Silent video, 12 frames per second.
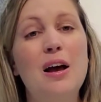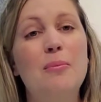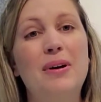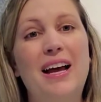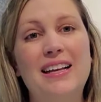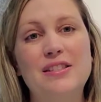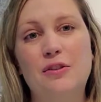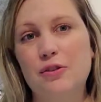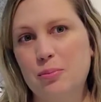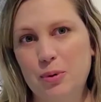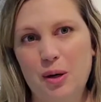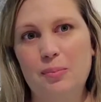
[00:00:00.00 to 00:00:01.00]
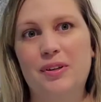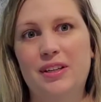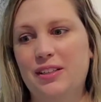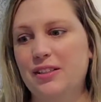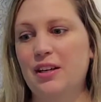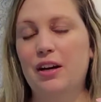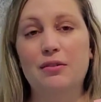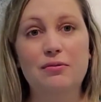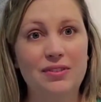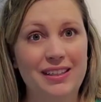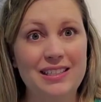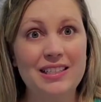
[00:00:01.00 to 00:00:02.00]
but has all the properties of
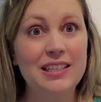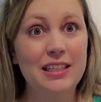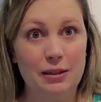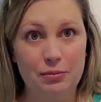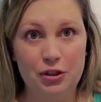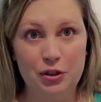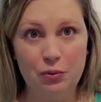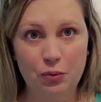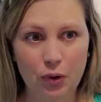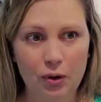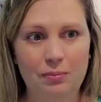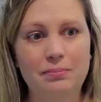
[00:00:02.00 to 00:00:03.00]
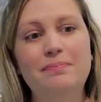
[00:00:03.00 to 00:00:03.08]
fleece and keeps you warm.